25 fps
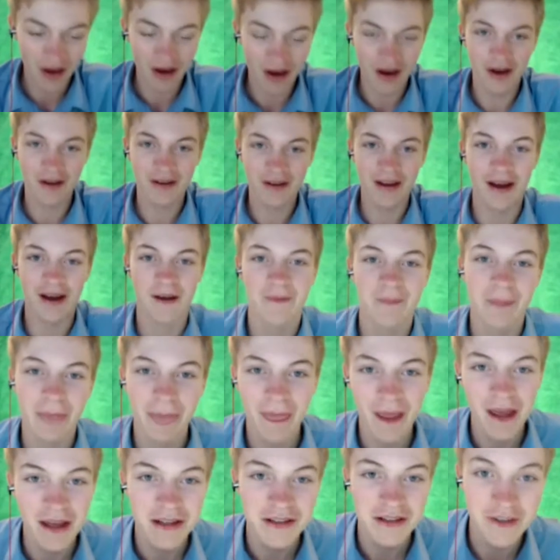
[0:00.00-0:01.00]
Okay,
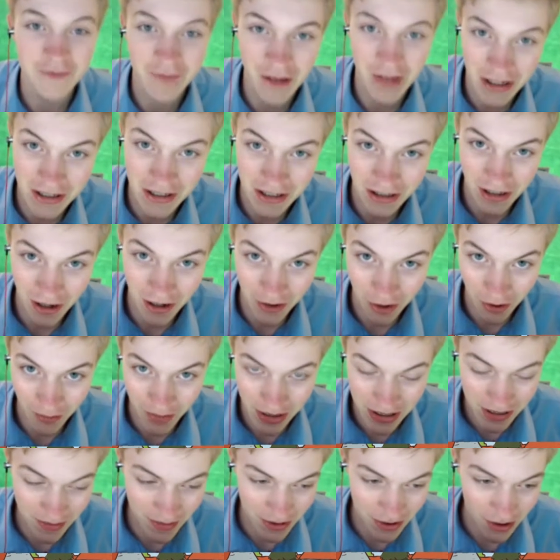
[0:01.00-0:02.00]
don't forget to like, comment,
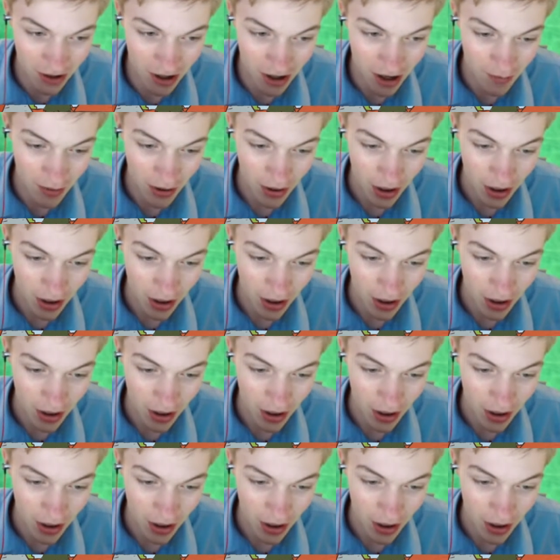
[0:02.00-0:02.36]
subscribe.